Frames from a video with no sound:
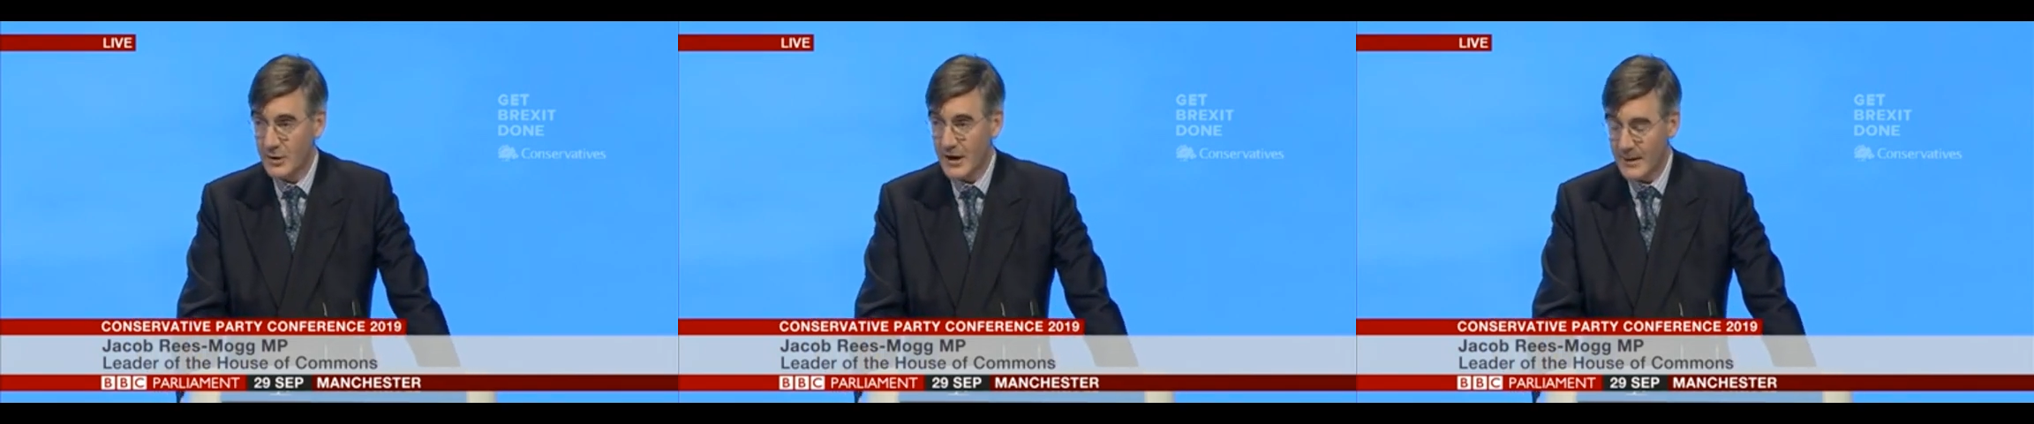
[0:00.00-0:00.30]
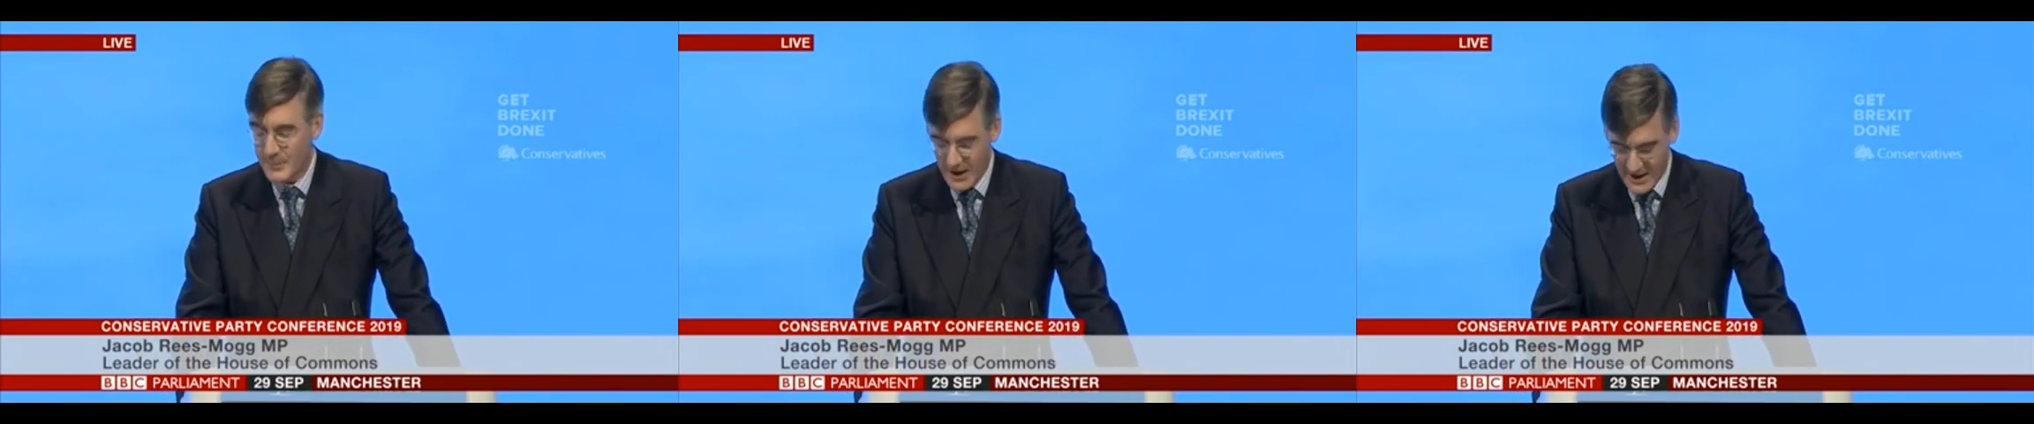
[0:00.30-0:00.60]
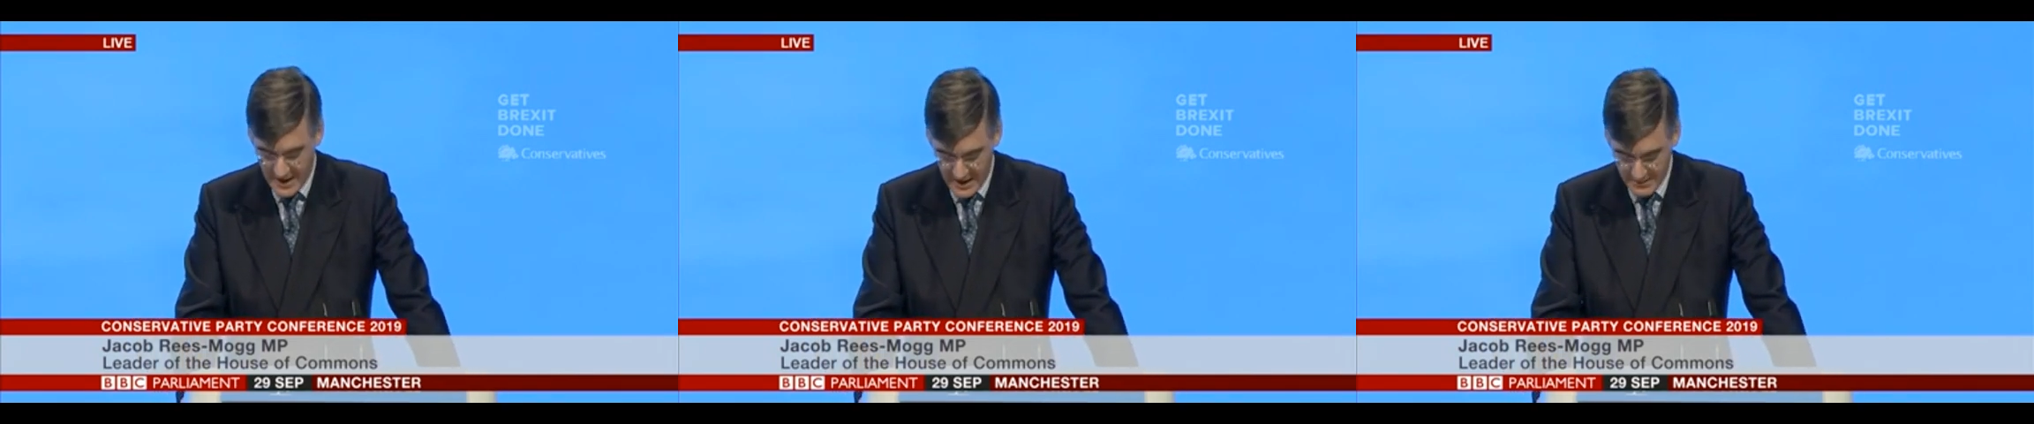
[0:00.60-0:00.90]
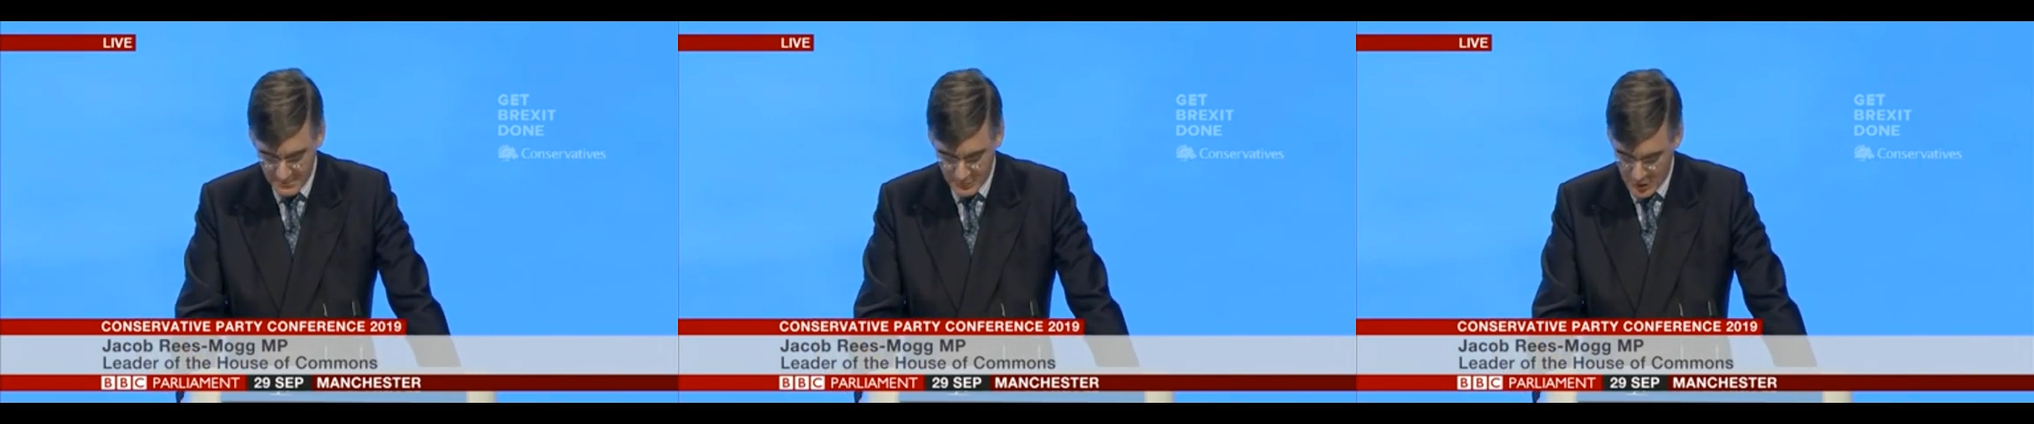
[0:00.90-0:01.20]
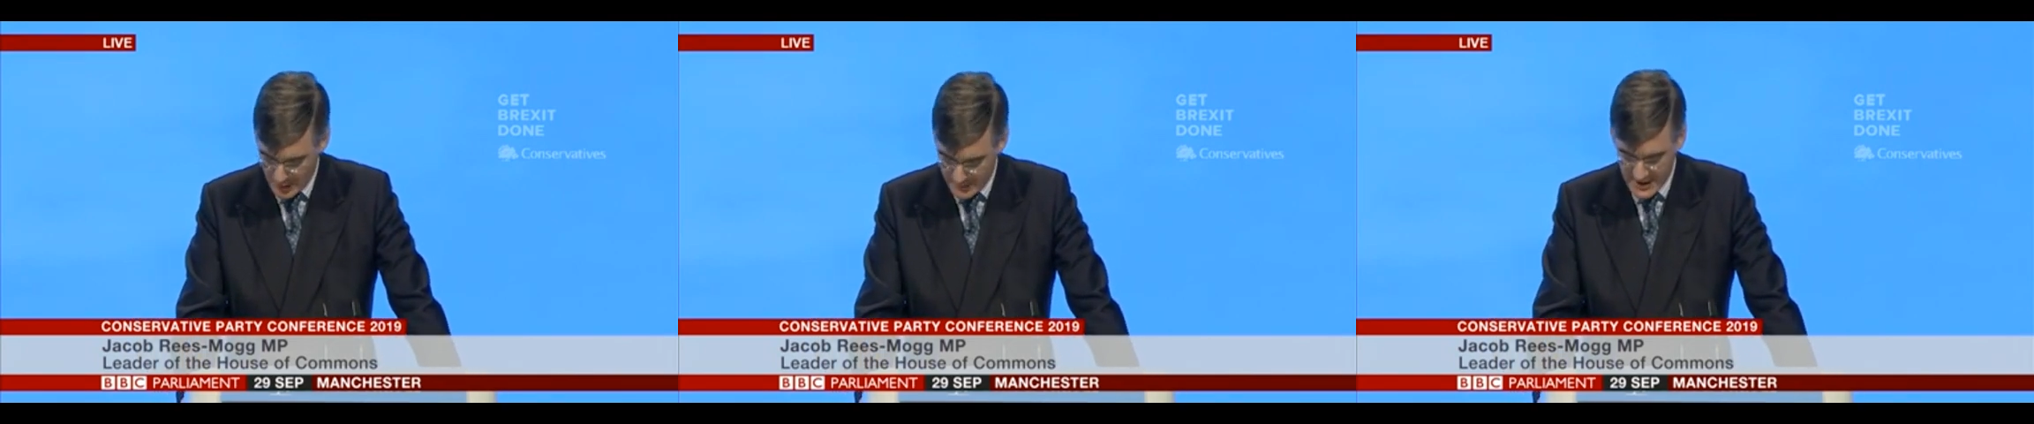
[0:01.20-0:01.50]
Democrat by name,
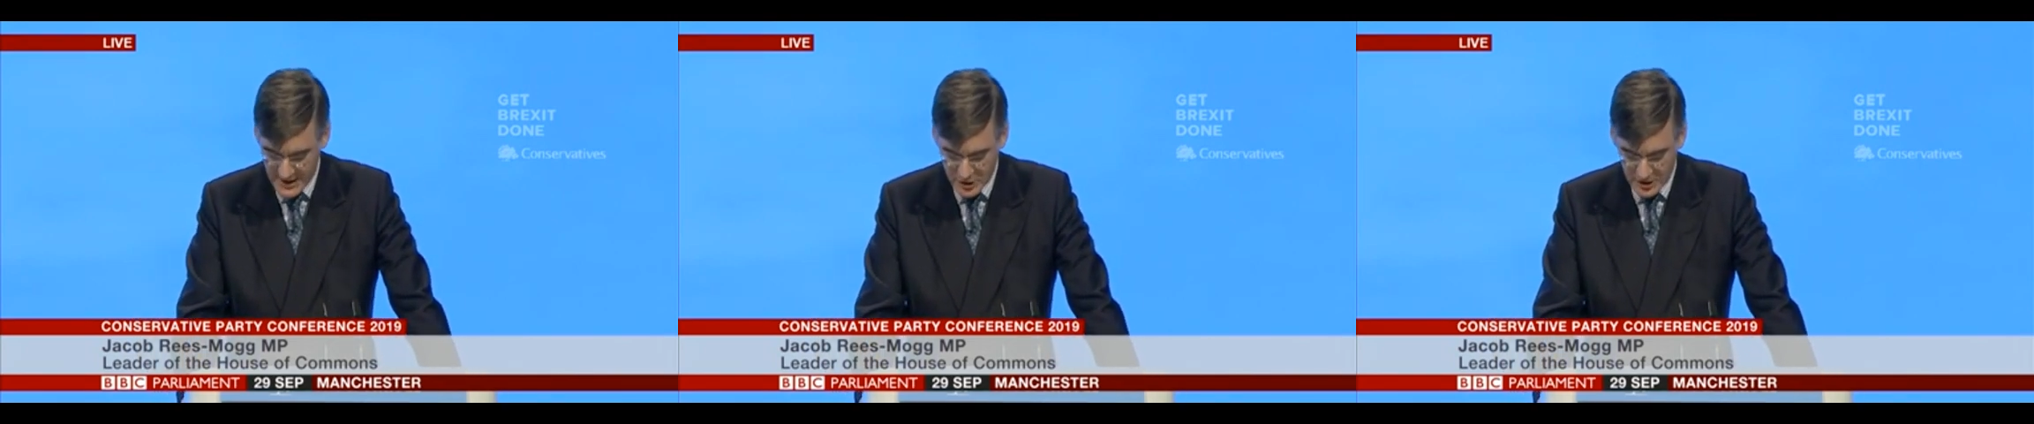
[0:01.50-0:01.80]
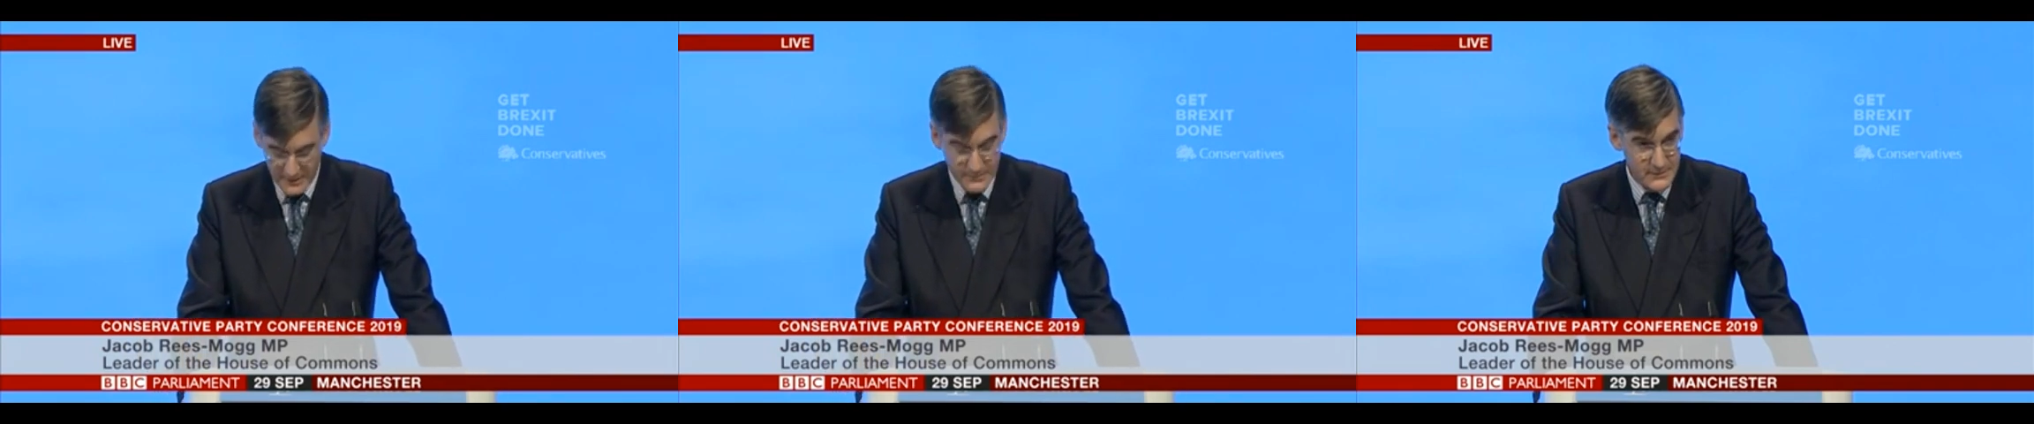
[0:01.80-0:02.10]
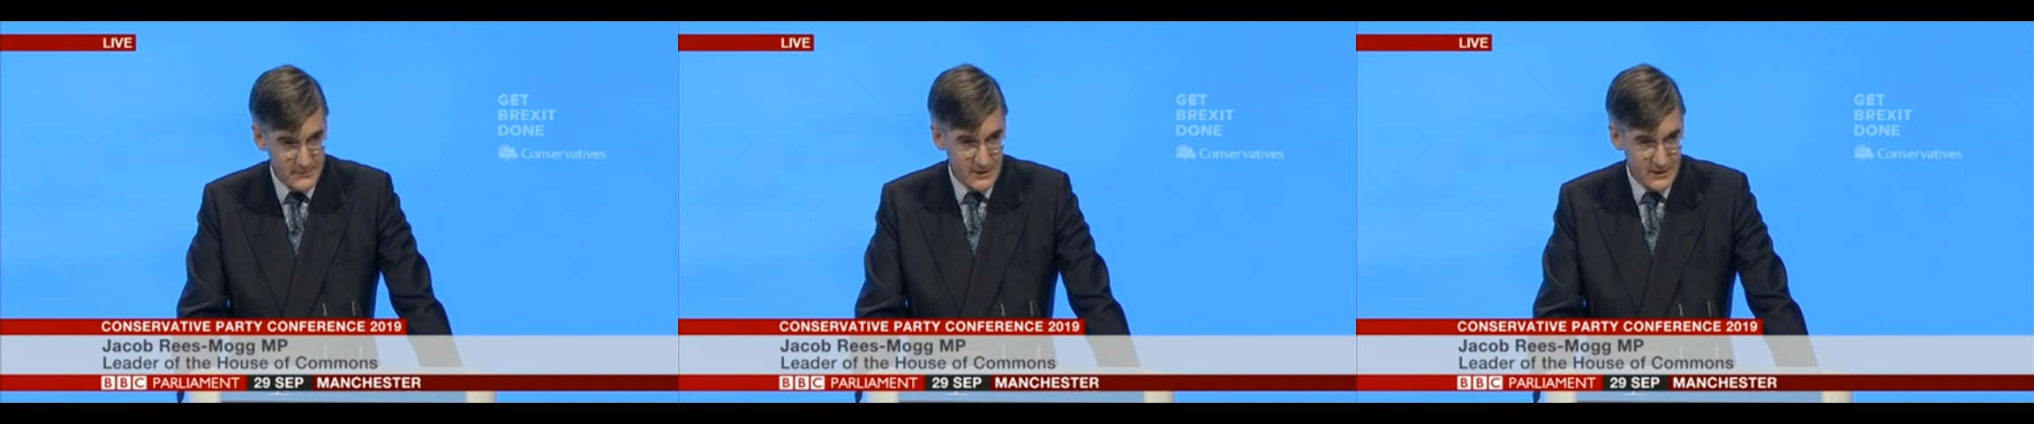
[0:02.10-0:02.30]
but not by nature.